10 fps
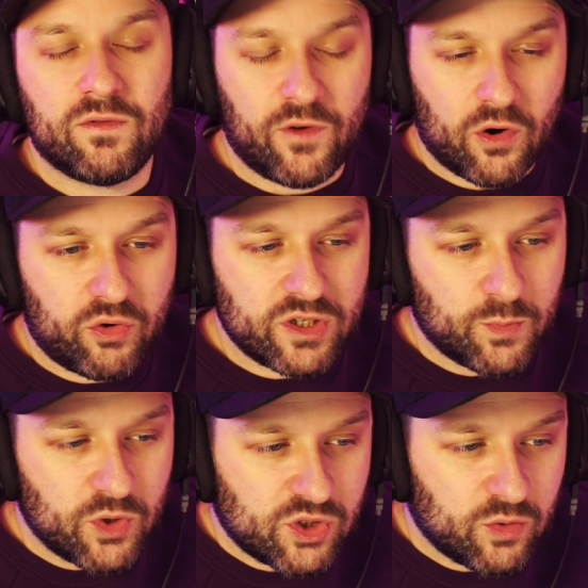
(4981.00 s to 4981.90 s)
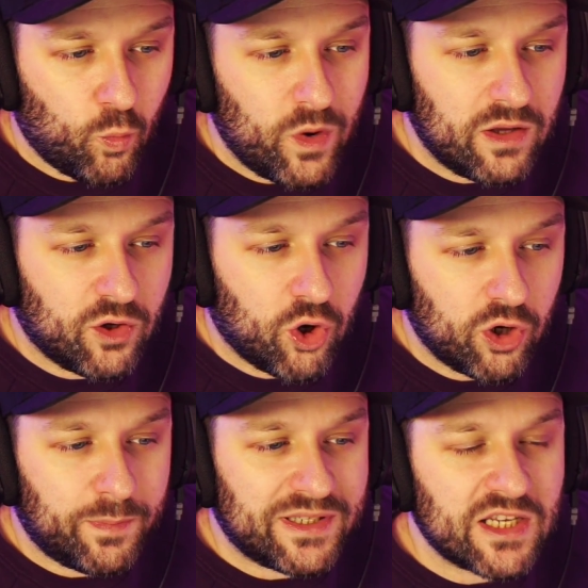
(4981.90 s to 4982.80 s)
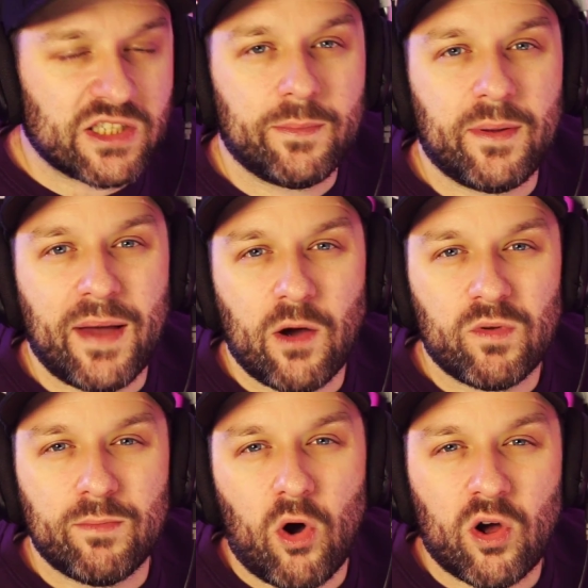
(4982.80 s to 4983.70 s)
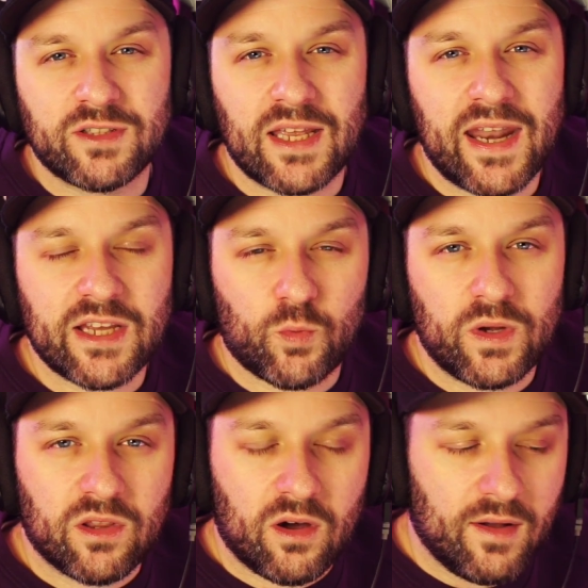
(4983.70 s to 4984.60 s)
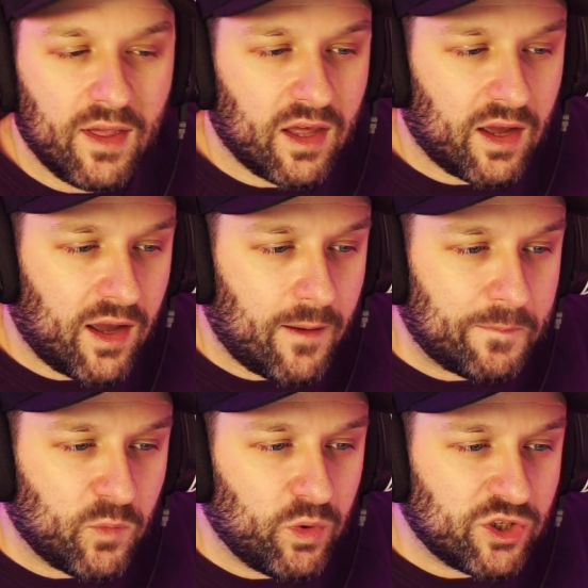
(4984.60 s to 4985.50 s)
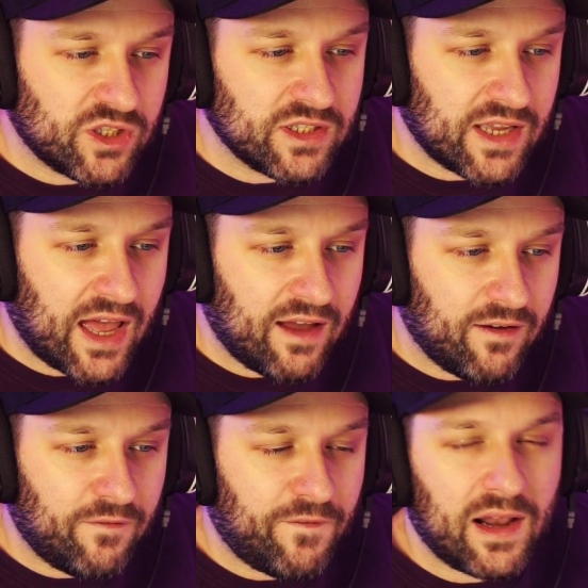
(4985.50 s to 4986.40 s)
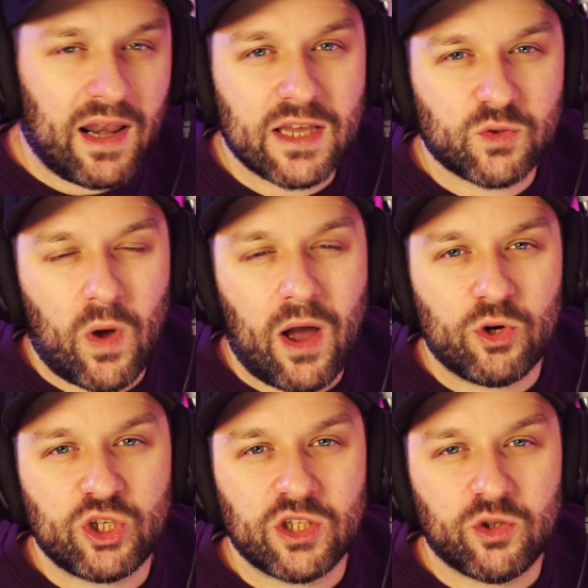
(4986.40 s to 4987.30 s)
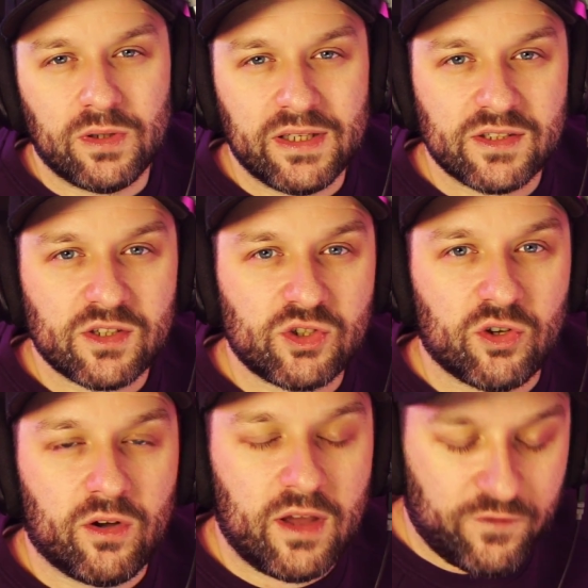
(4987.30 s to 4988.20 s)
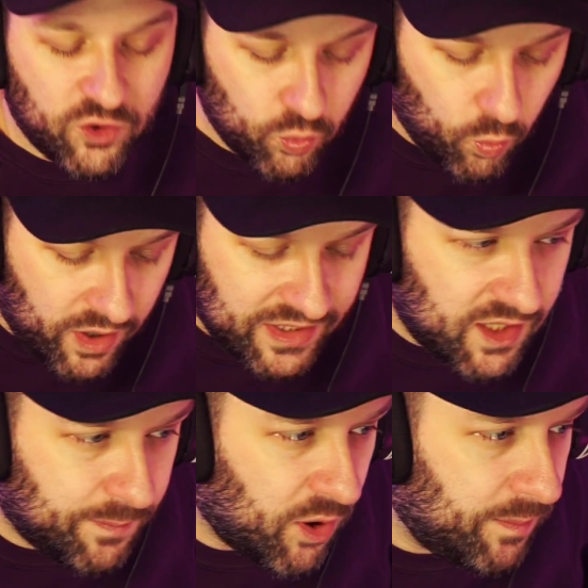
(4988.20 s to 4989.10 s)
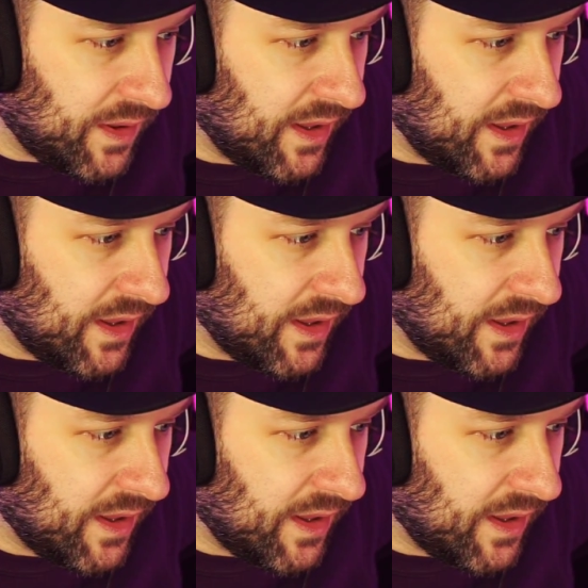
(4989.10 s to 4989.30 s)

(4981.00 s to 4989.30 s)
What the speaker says: for Christmas. We could potentially be back with more content next week, though. We just need to finalise what our schedule is. So if you want to keep up,